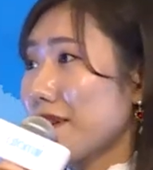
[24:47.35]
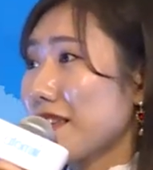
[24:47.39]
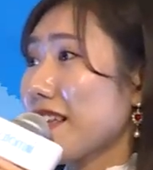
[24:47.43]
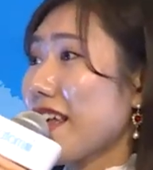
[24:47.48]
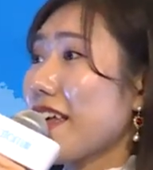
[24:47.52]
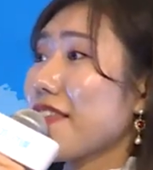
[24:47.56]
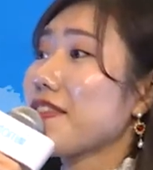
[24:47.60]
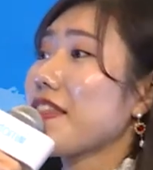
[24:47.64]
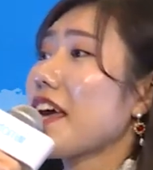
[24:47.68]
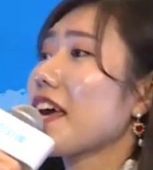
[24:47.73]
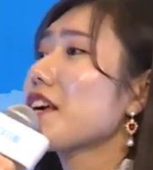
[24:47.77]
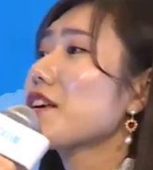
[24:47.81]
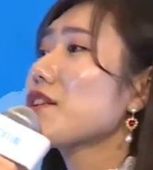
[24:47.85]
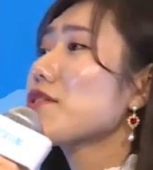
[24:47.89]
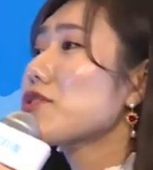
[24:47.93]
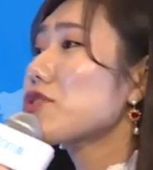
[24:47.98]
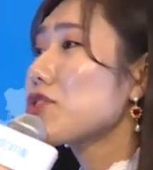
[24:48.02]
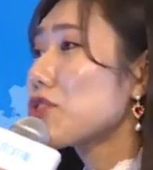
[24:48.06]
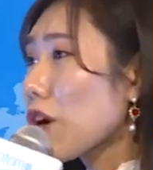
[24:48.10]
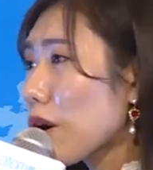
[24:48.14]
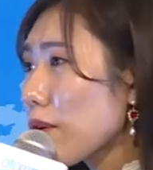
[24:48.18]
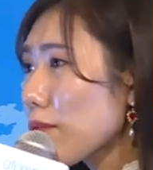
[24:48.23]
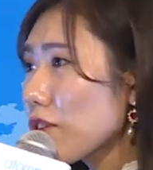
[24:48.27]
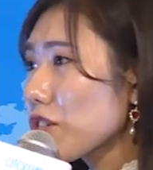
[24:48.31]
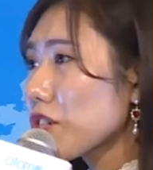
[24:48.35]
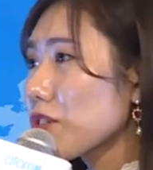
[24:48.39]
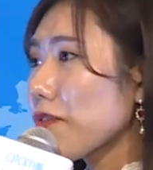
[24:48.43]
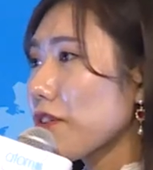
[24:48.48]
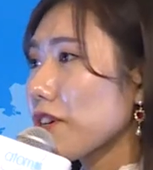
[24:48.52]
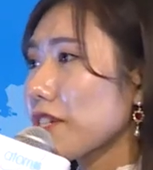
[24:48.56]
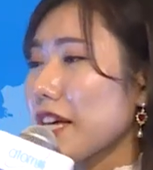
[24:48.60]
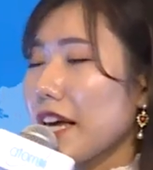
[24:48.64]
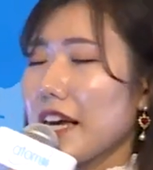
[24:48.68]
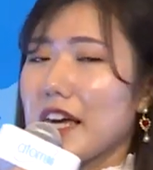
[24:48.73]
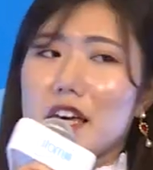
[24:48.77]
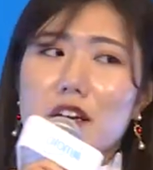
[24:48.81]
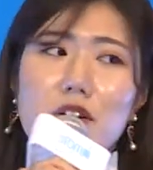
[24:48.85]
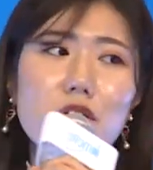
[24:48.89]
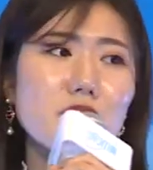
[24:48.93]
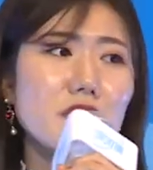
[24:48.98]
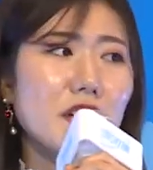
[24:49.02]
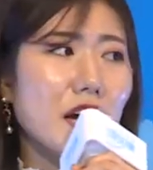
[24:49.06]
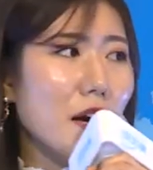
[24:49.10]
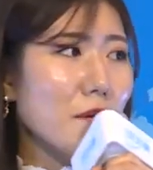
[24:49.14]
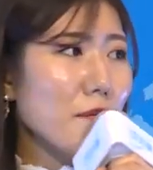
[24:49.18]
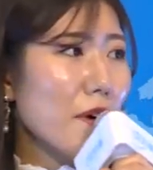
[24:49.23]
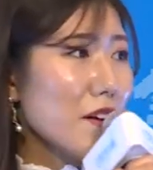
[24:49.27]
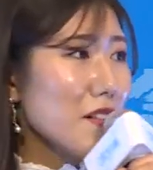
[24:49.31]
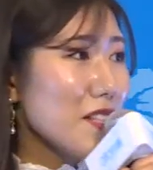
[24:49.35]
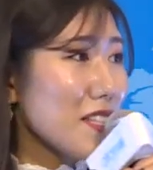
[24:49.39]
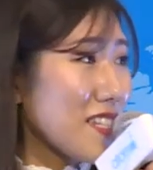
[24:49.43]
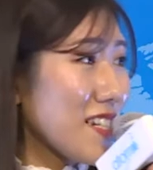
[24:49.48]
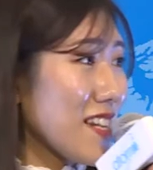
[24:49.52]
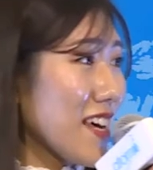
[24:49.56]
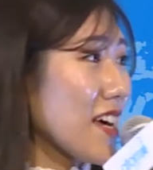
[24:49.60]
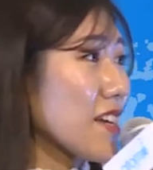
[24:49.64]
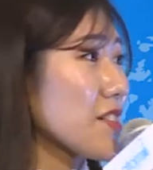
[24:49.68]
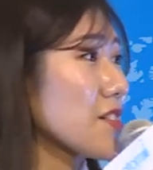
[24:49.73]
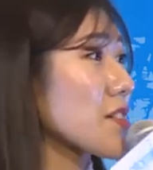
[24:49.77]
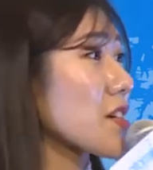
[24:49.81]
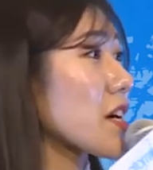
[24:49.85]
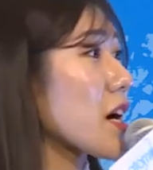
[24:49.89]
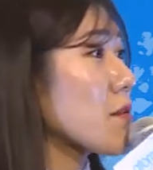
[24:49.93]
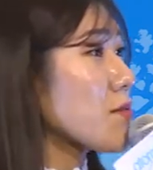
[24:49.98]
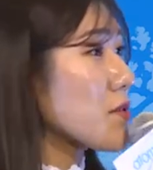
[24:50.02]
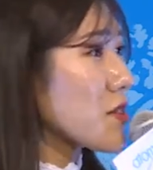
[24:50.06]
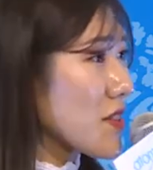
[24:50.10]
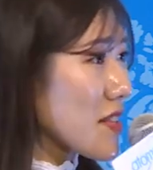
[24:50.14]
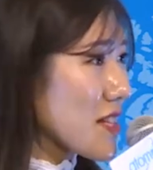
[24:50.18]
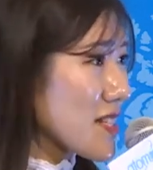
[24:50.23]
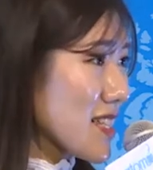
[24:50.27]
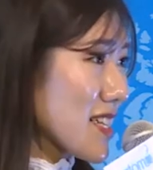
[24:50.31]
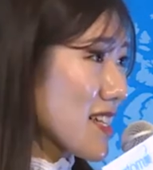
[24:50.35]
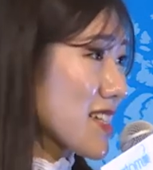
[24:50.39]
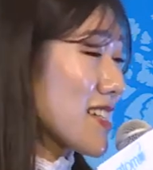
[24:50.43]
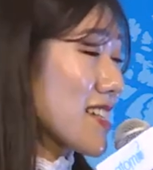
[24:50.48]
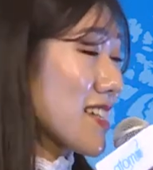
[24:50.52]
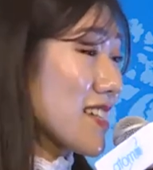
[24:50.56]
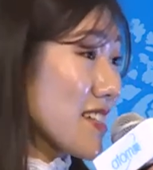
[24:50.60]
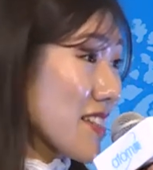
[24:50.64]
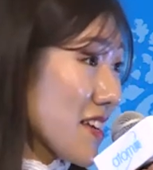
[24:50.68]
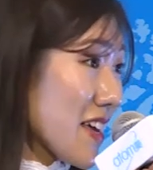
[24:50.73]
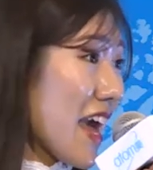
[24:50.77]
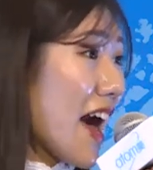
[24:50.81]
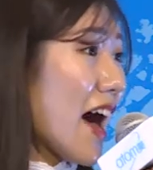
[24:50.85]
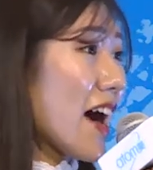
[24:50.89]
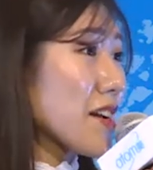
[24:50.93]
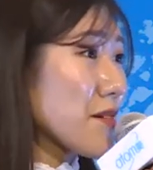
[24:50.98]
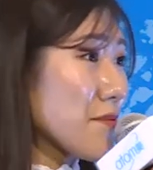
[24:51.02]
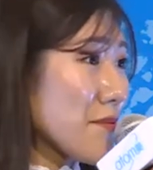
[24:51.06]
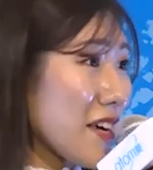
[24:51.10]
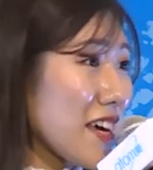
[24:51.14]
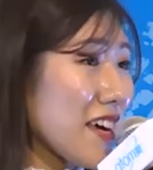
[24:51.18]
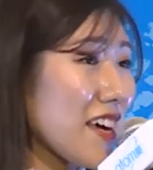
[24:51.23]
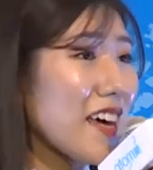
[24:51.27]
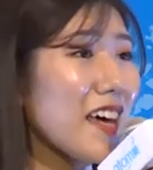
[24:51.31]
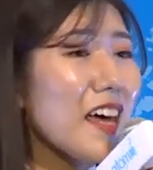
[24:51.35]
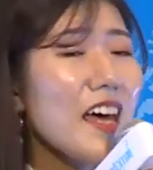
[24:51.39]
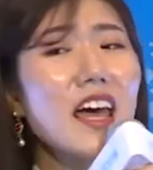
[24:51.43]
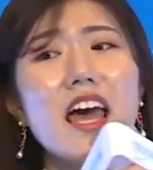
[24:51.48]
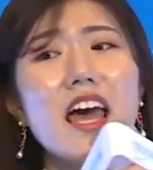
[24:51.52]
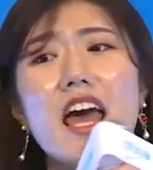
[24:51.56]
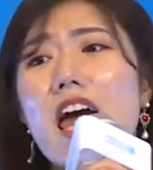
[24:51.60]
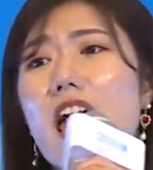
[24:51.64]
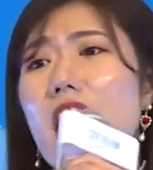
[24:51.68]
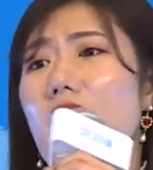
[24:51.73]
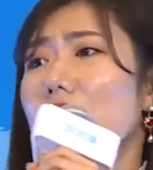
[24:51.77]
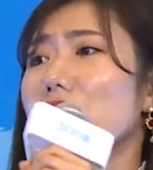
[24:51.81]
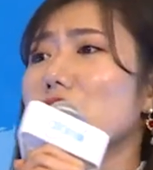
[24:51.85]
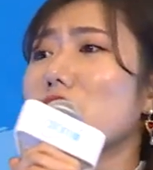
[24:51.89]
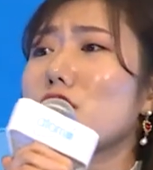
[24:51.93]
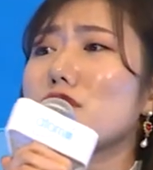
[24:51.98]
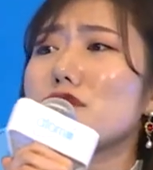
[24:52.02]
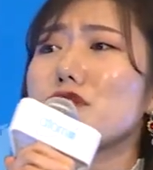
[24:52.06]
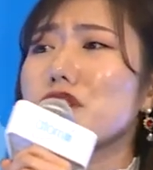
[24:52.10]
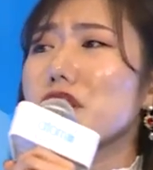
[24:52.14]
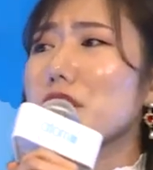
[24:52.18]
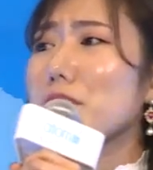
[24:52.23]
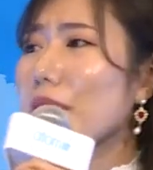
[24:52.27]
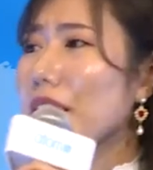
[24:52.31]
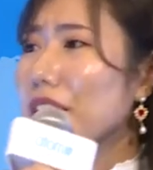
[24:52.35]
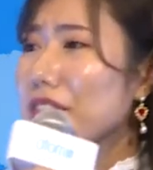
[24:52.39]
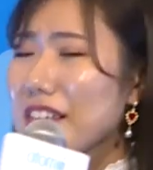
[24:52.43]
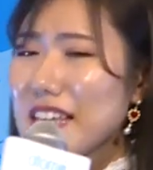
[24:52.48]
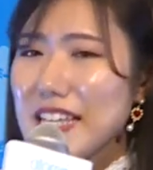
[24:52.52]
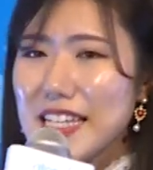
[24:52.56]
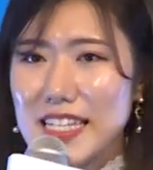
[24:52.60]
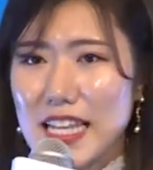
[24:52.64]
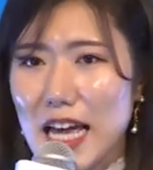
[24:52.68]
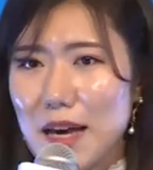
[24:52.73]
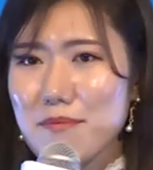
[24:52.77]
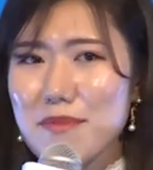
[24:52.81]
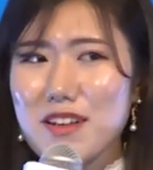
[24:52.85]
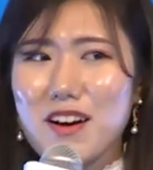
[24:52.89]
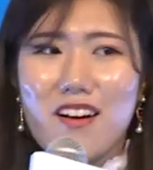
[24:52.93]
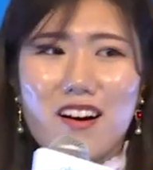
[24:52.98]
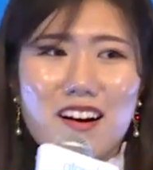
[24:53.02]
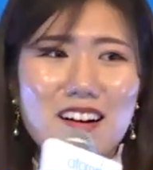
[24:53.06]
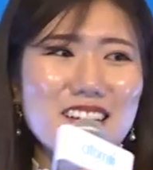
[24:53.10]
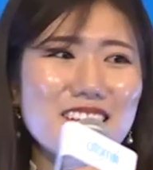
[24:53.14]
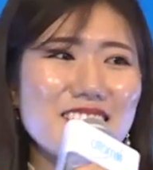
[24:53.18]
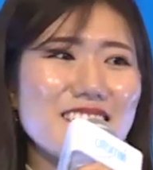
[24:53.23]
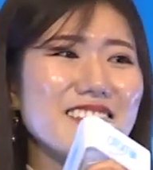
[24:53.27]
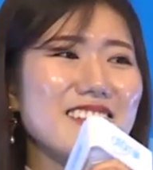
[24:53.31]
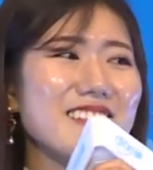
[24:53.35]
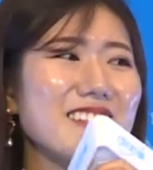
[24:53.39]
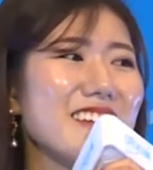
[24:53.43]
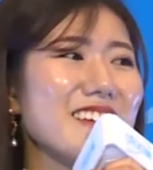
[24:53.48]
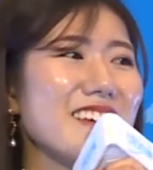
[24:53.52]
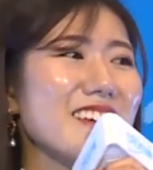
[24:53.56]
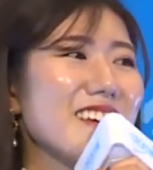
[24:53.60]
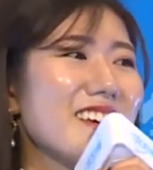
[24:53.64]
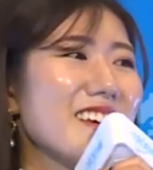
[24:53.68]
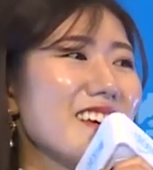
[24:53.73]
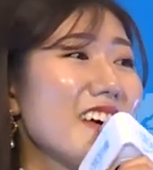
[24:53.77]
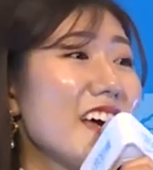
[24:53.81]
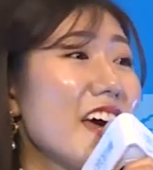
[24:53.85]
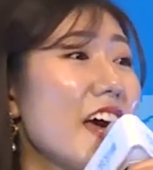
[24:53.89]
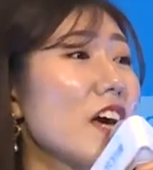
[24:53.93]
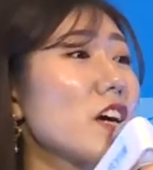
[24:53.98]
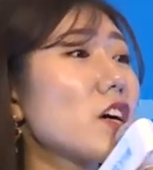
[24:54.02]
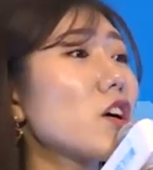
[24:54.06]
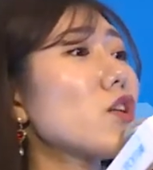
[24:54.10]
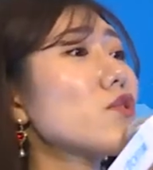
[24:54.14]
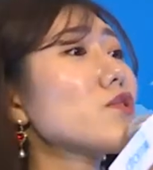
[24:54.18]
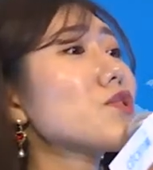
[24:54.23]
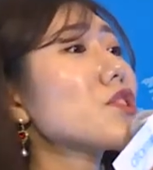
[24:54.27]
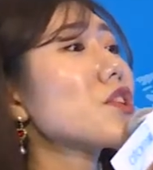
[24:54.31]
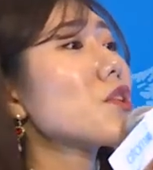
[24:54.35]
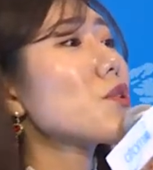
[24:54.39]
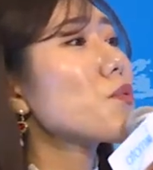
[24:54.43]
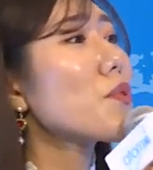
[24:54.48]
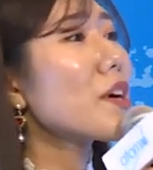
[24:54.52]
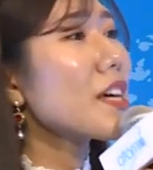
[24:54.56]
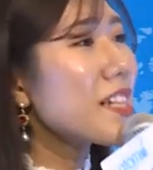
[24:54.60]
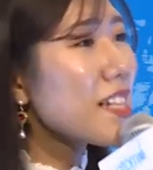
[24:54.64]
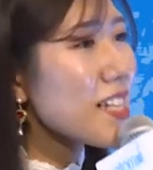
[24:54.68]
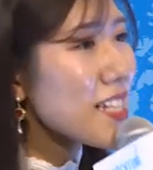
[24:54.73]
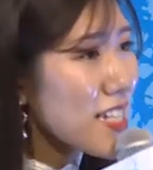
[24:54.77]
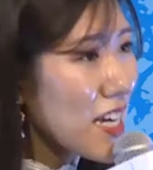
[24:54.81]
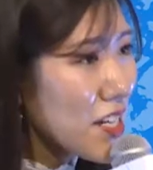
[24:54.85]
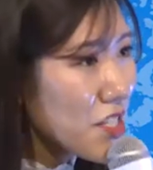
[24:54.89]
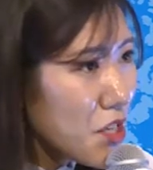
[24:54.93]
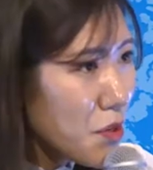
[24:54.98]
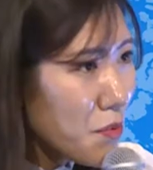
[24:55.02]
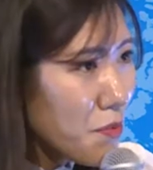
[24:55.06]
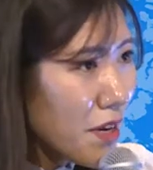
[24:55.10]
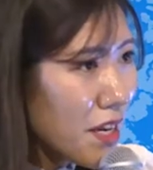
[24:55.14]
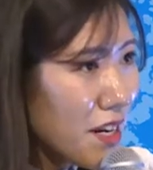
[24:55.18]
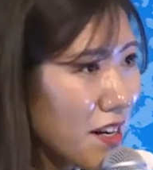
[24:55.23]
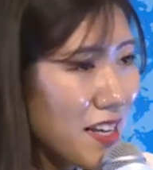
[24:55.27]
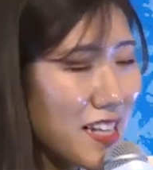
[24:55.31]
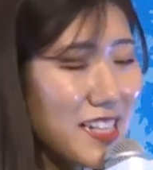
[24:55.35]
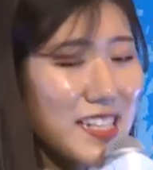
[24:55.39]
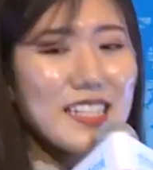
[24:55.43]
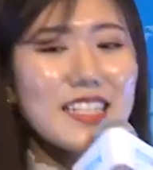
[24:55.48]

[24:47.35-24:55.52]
And thank you so much for taking your time out today to come to the Success Academy and go to your monthly seminars and go to your weekly center meetings.